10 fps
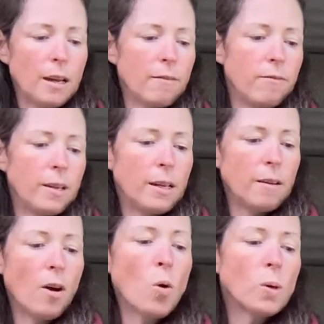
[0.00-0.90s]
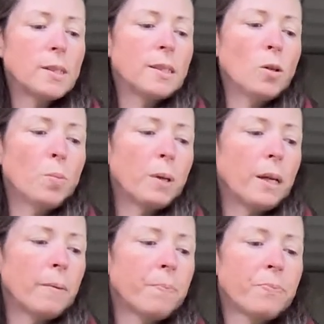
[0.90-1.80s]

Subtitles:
oh, a Stilby.